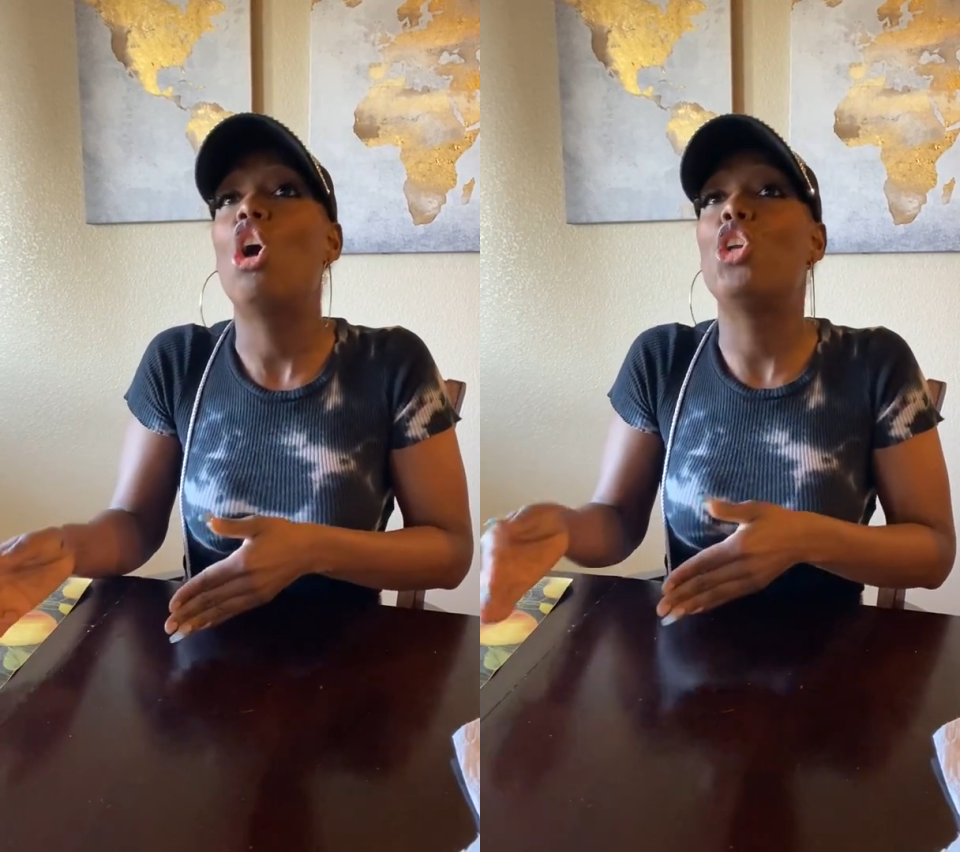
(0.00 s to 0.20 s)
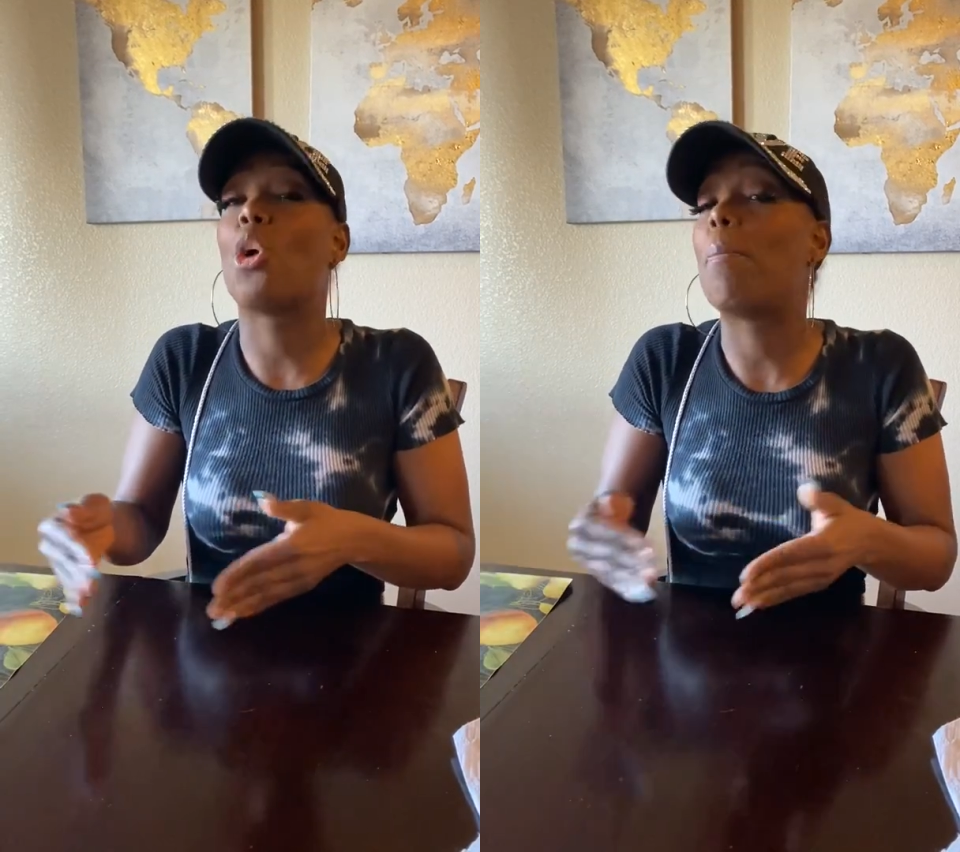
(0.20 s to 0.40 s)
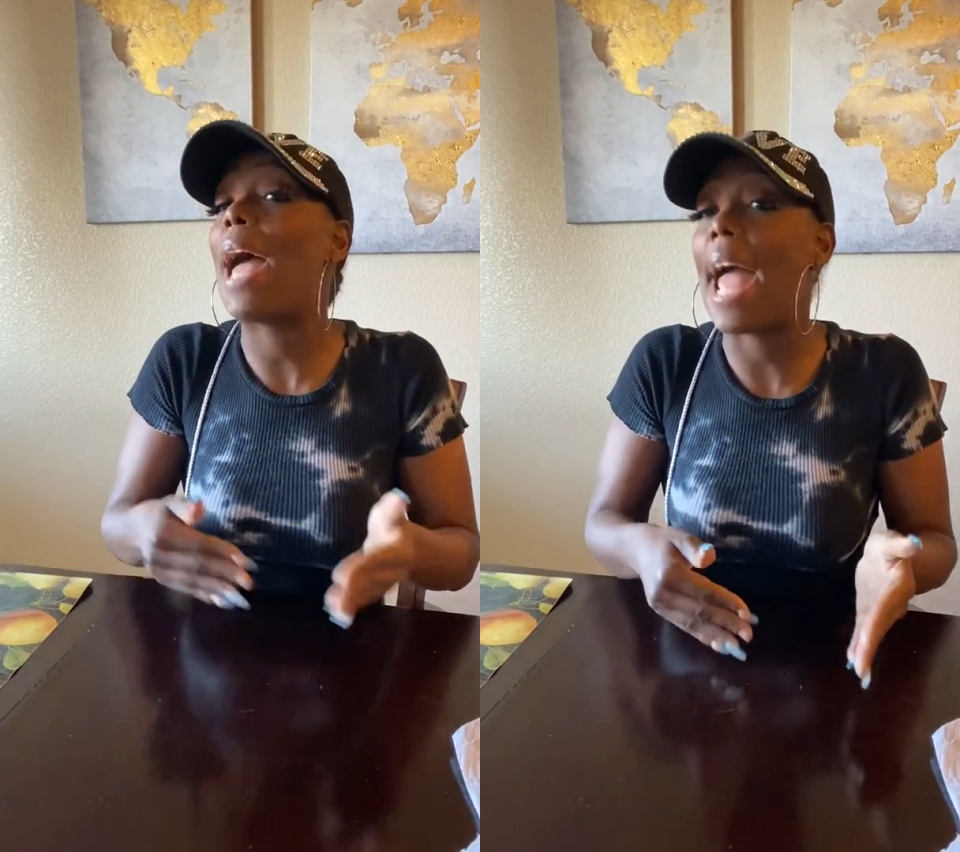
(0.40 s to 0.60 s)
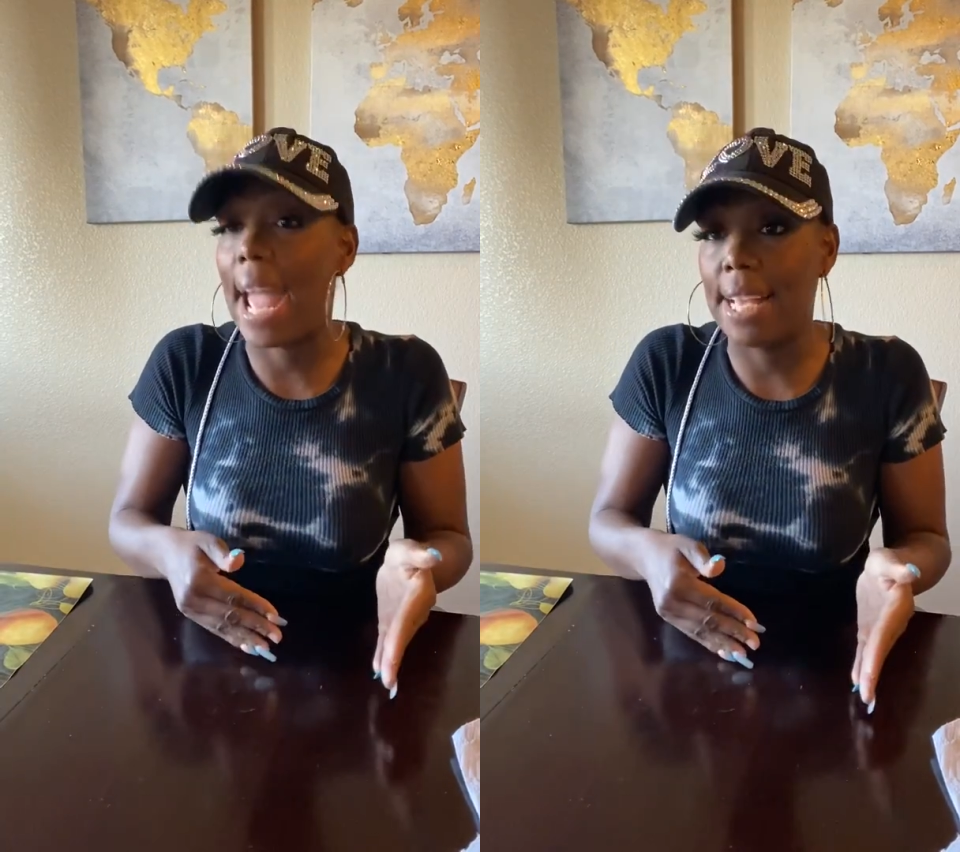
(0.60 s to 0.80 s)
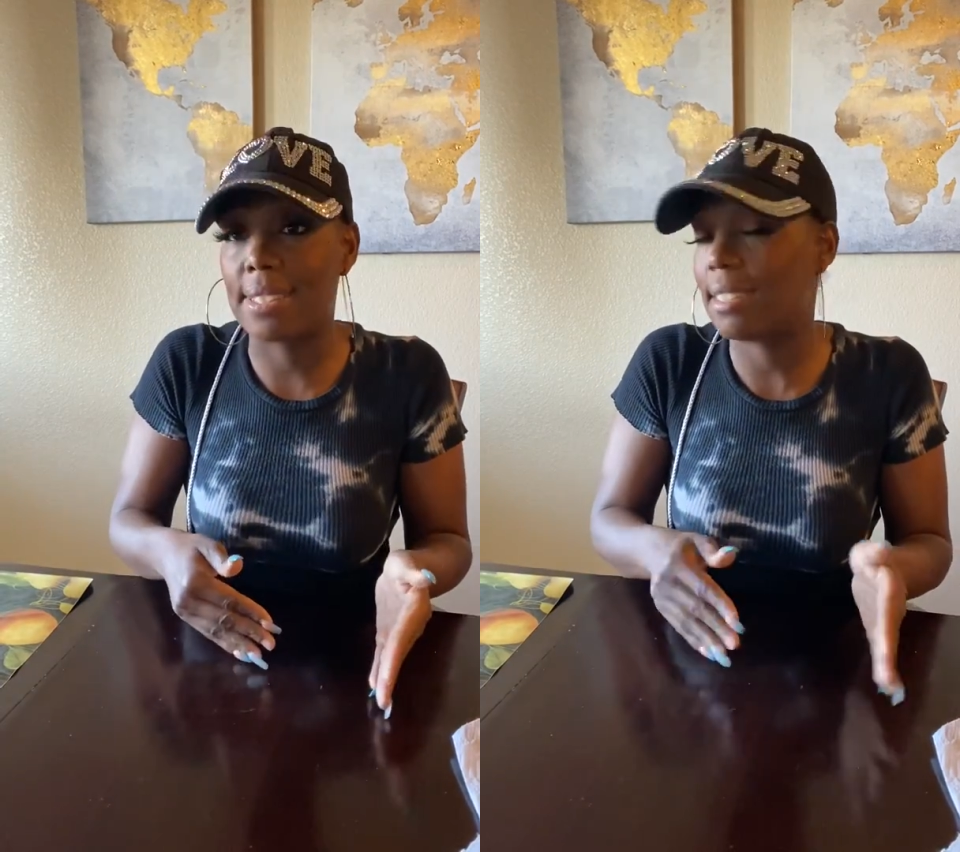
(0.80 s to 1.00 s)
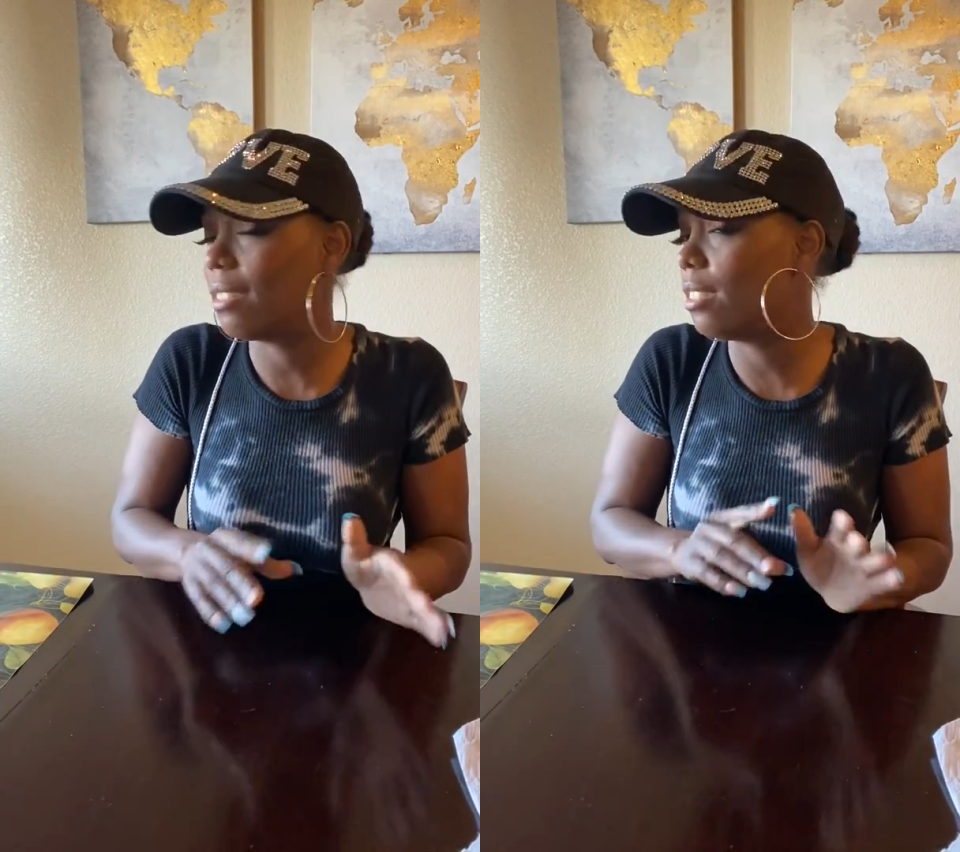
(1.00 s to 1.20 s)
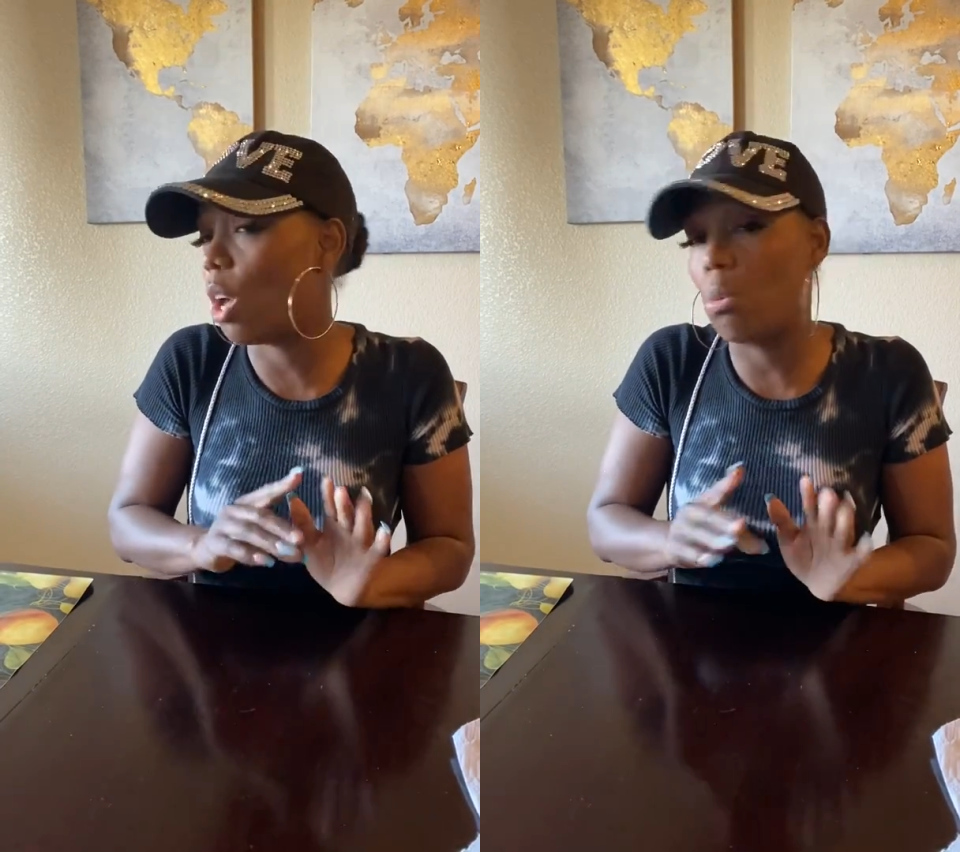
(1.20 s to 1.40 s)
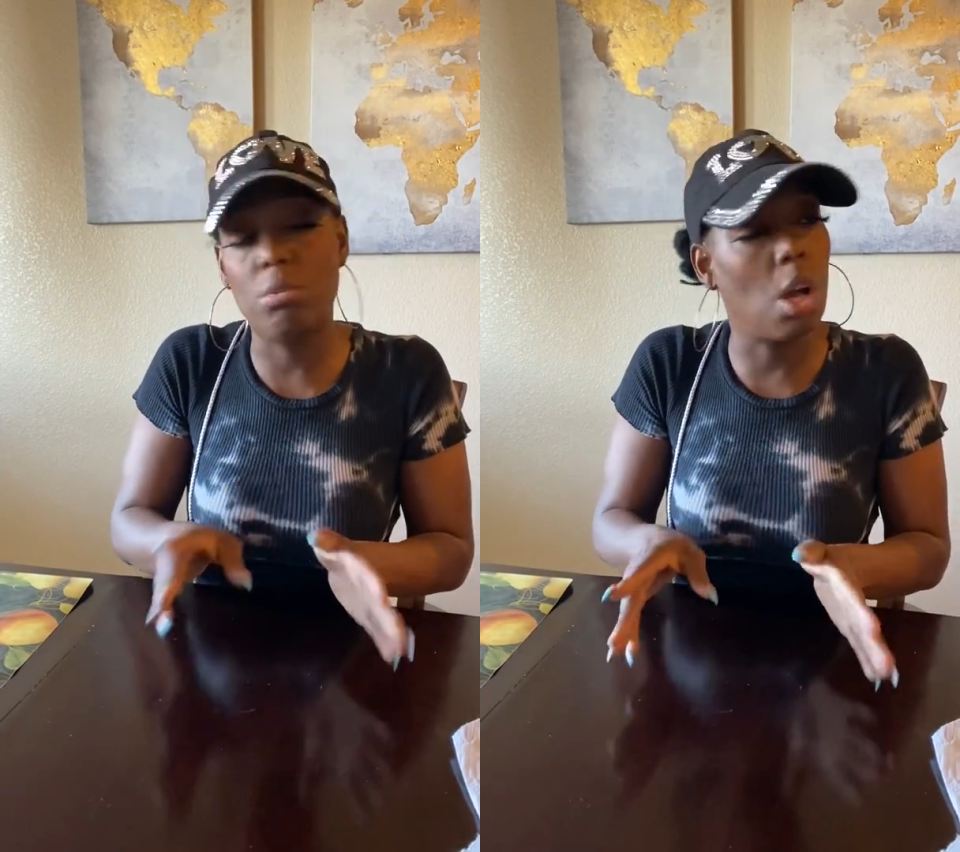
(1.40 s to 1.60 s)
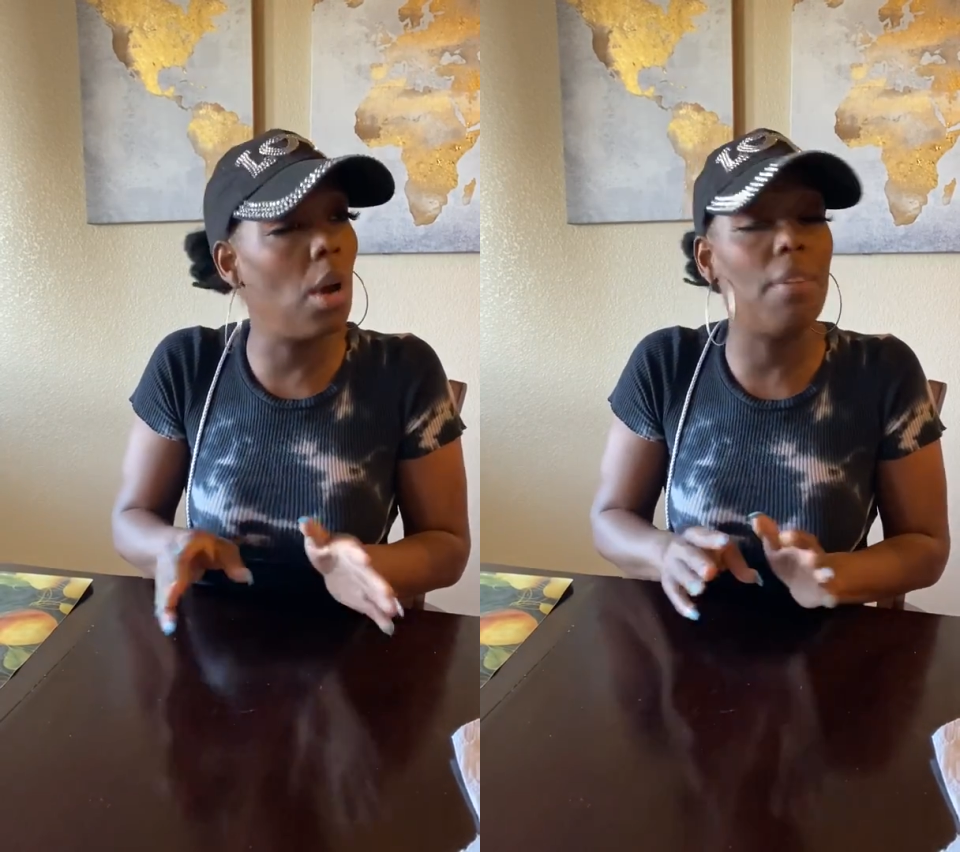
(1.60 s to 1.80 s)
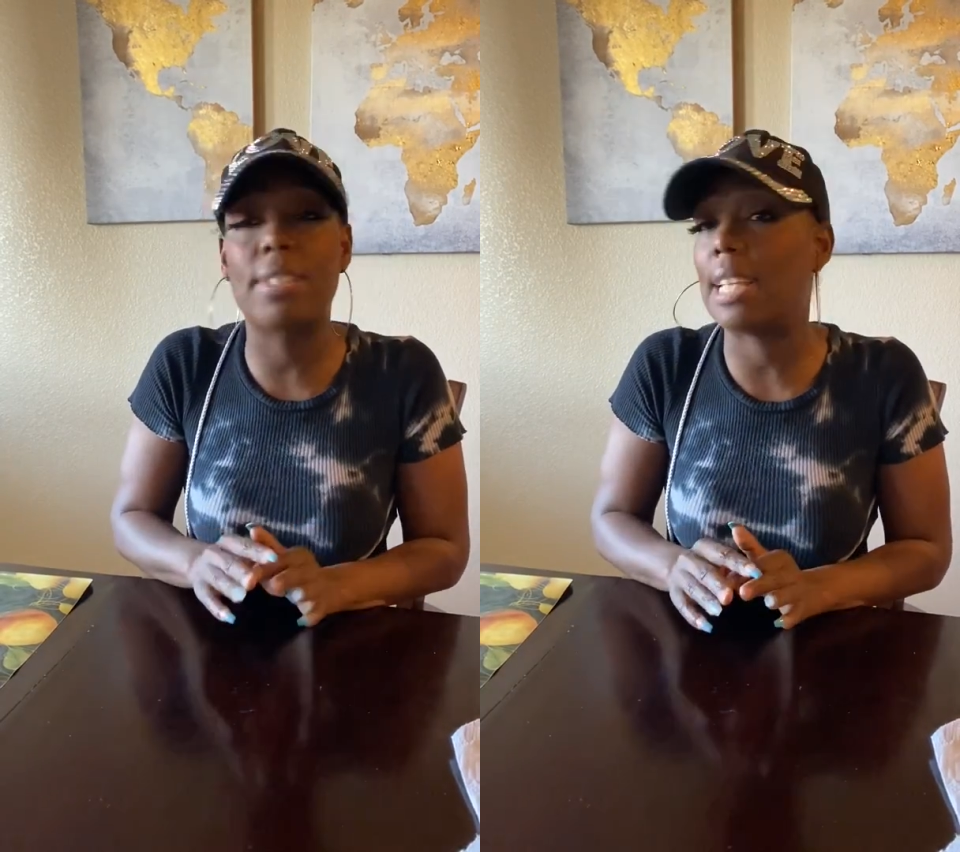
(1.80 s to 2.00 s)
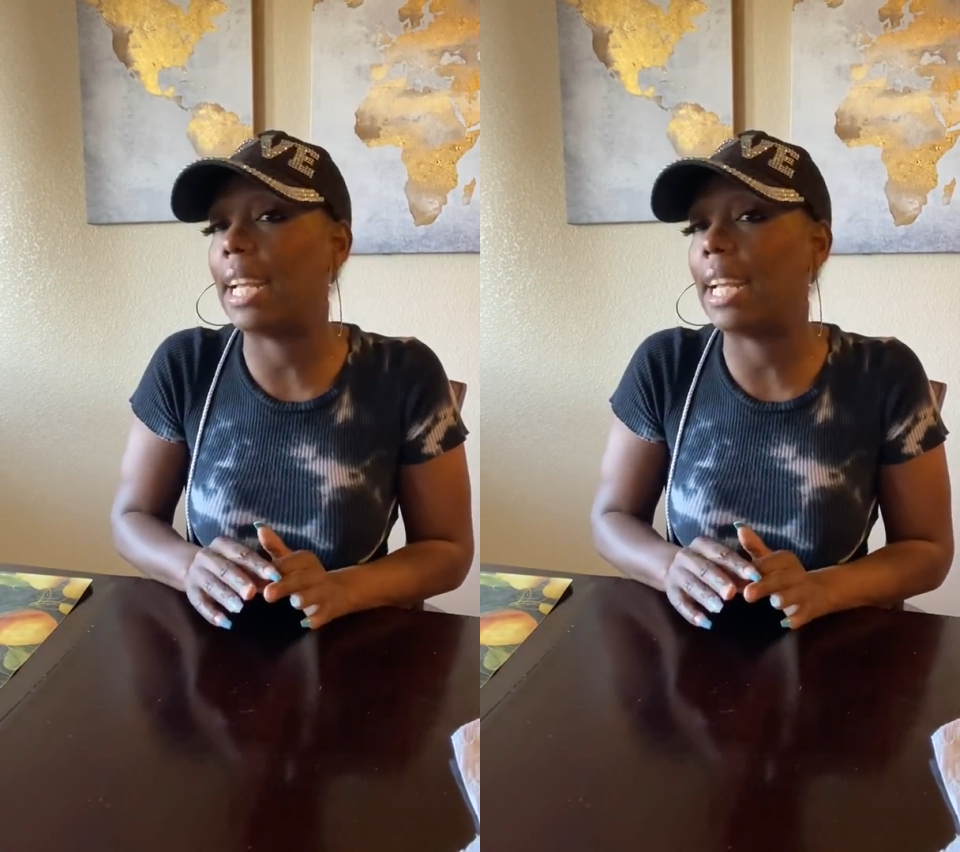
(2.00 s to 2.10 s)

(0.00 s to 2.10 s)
your past. Don't ever say